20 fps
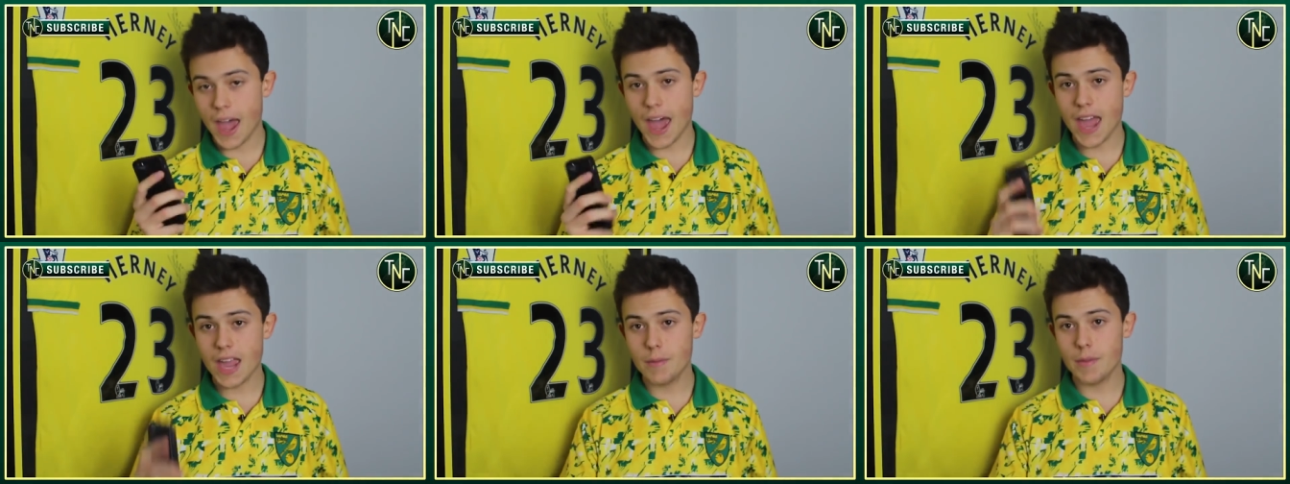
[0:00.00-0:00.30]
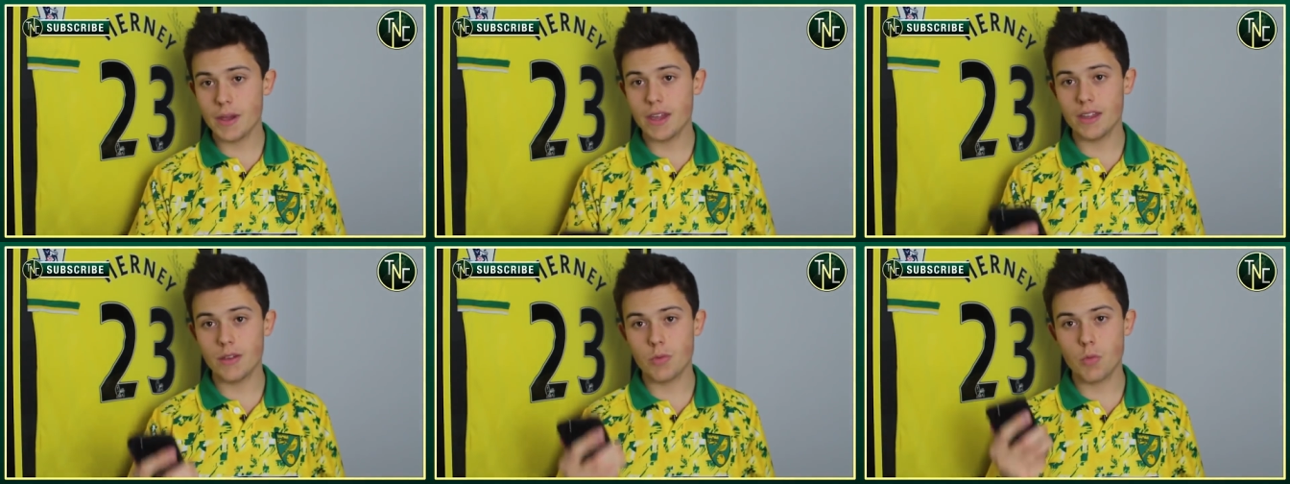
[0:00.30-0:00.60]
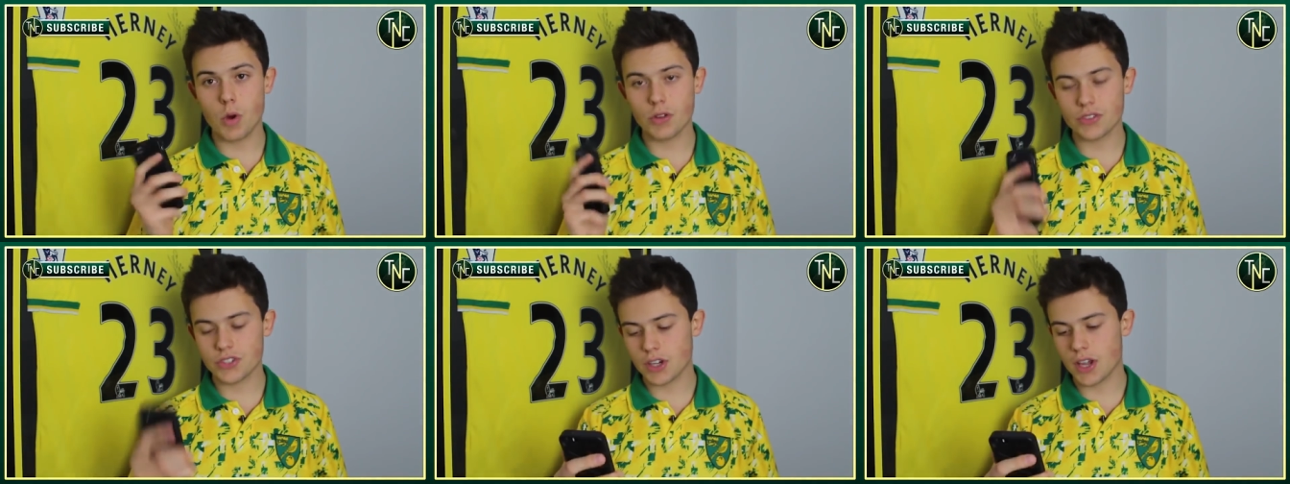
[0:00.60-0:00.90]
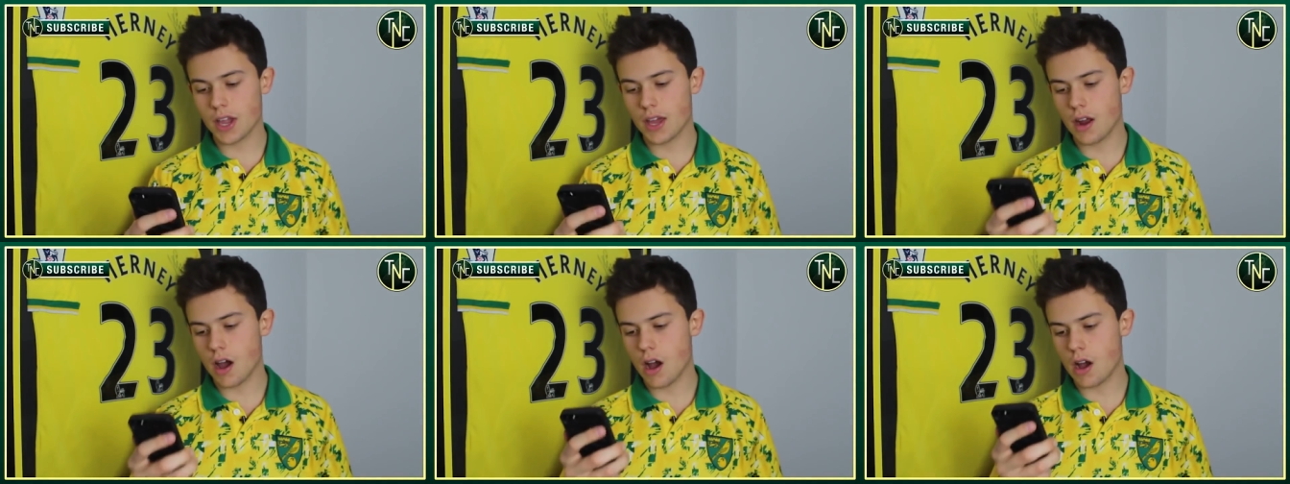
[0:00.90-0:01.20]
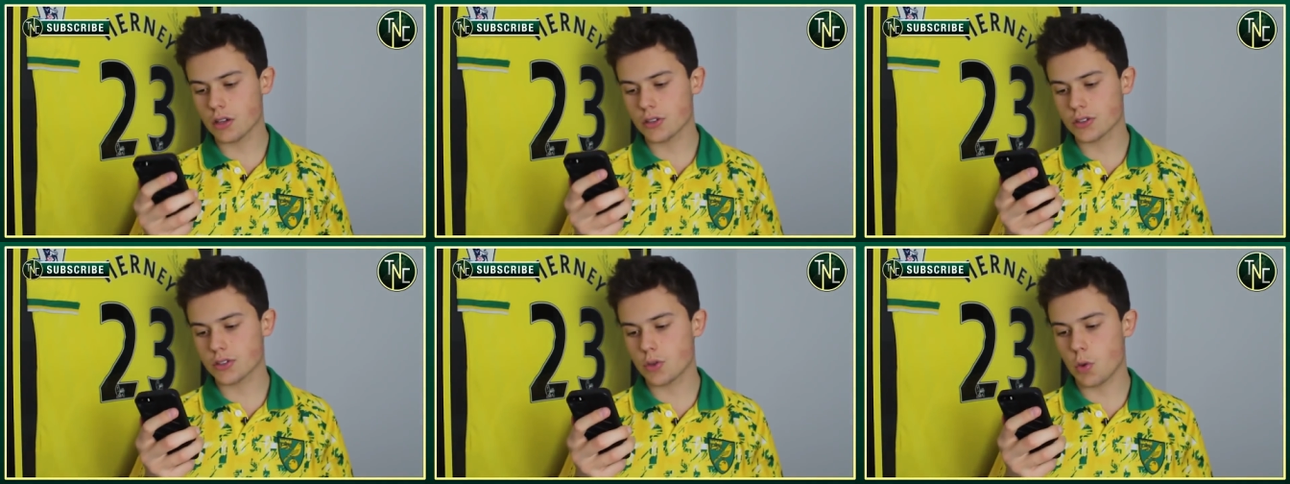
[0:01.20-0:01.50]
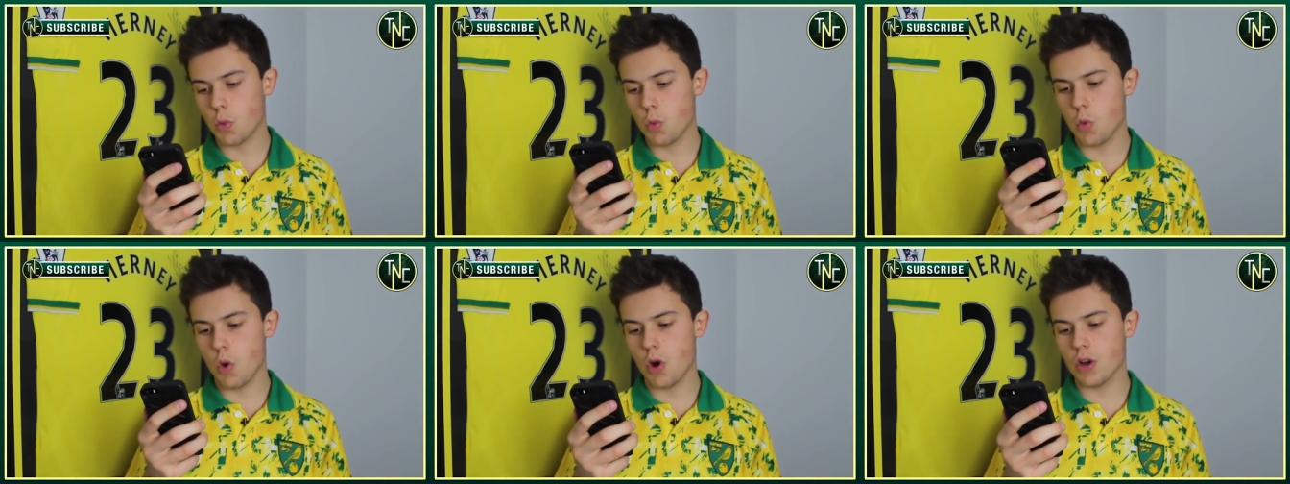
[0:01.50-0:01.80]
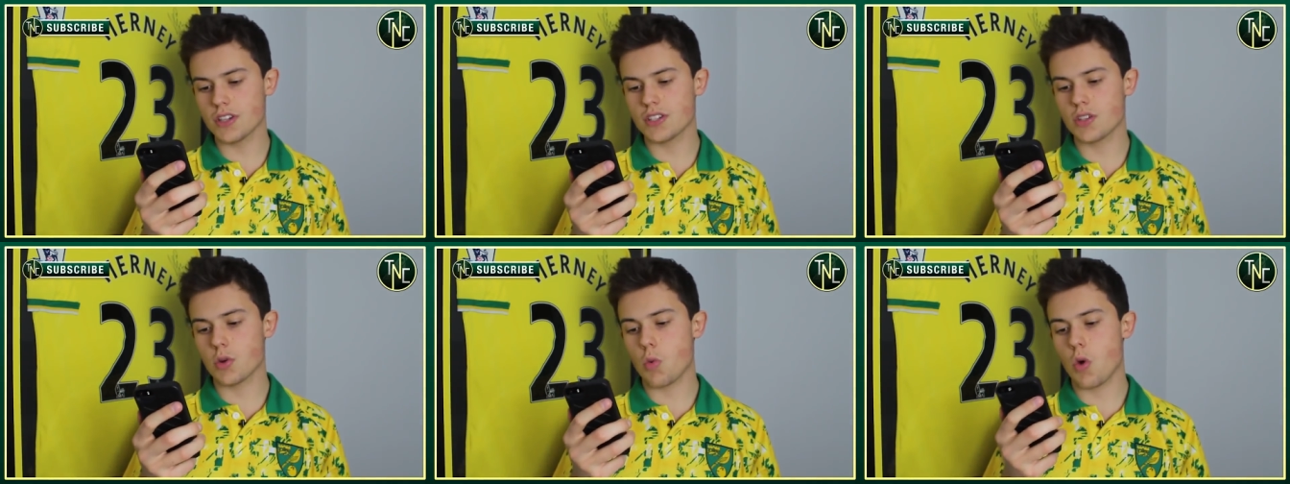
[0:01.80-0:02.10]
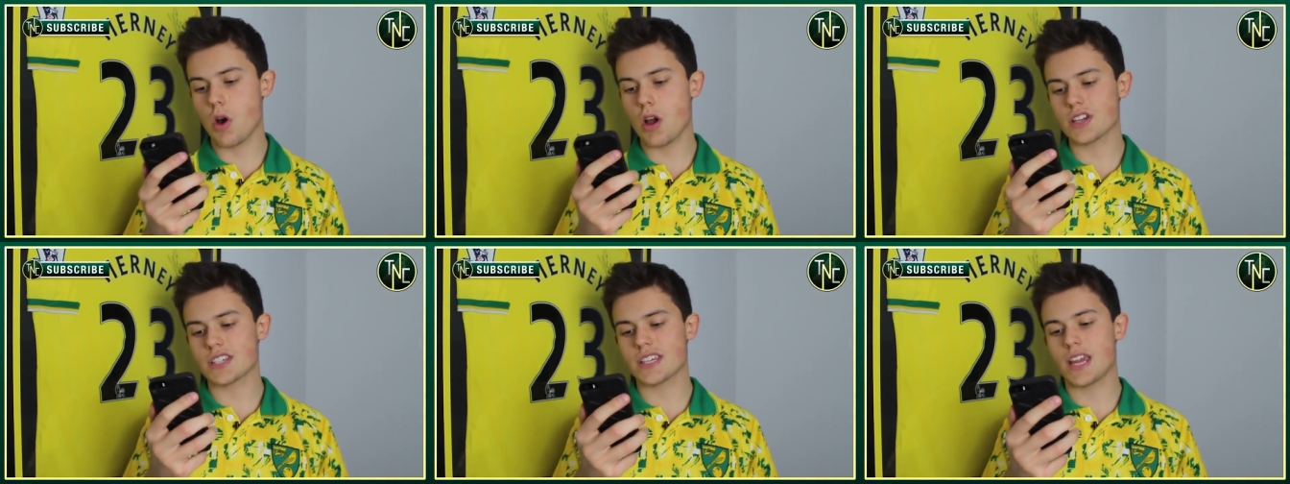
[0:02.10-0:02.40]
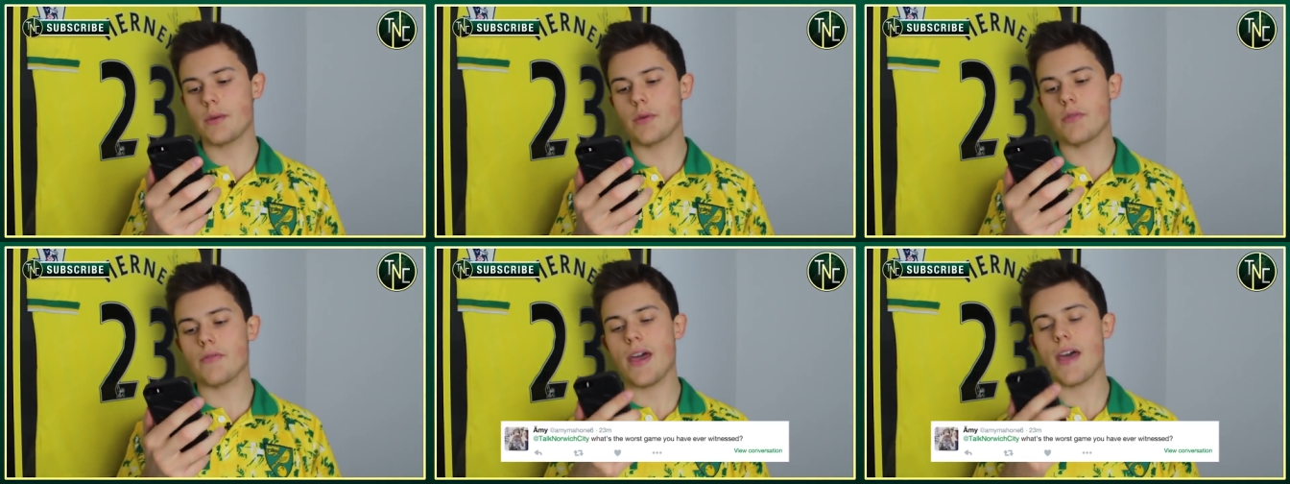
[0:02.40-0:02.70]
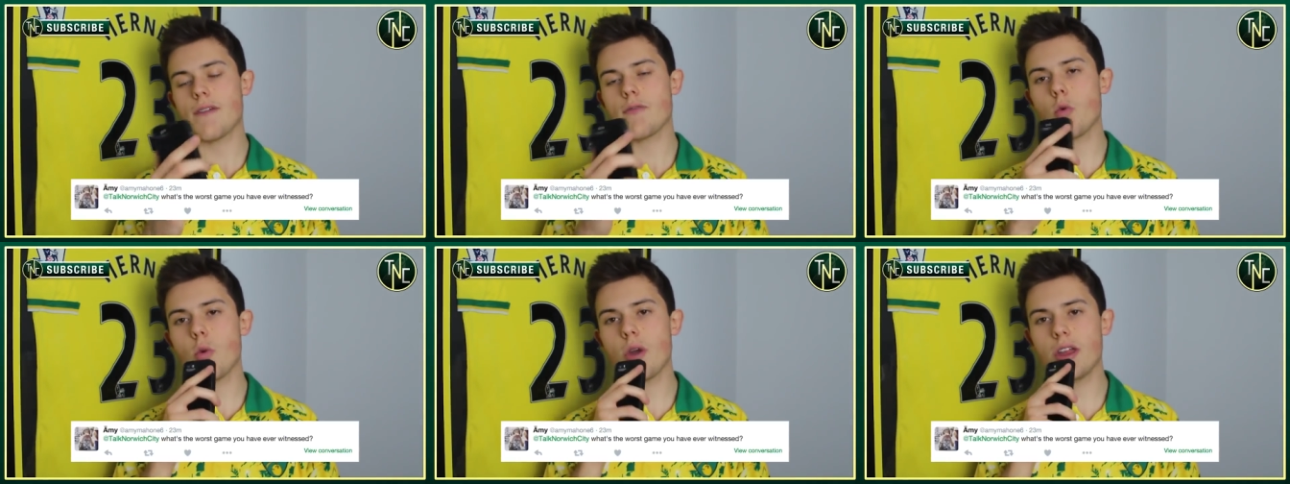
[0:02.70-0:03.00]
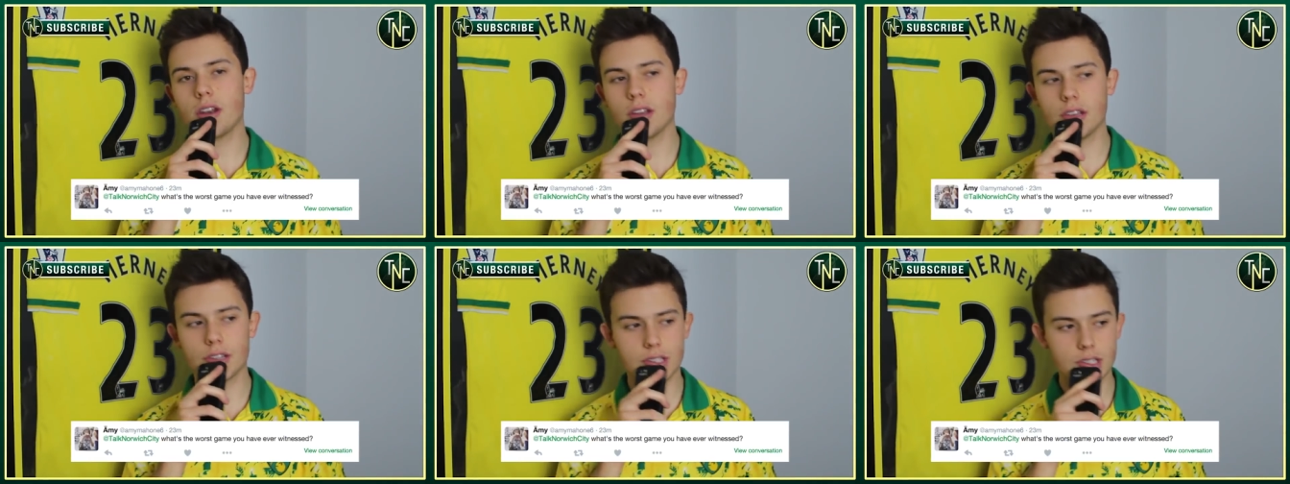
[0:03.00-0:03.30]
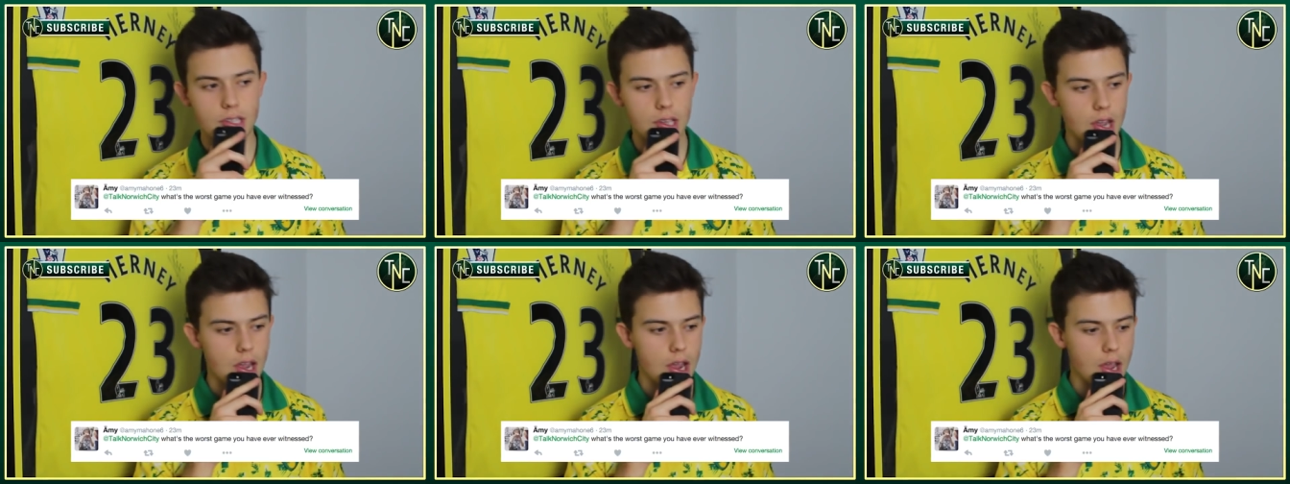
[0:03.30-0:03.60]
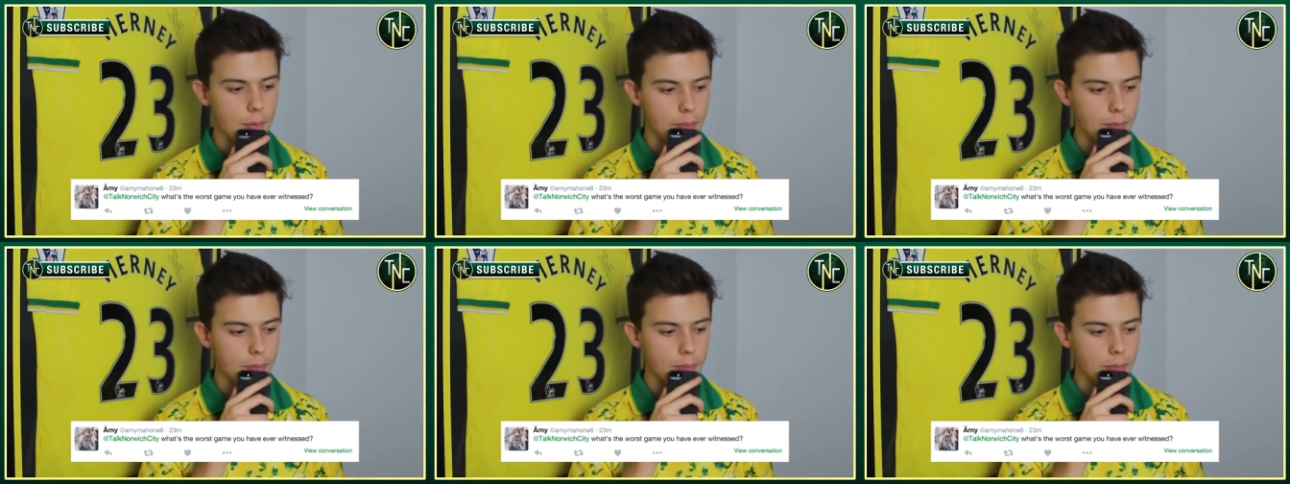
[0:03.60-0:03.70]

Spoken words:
Amy, once again, asks, what is the worst game you've ever witnessed?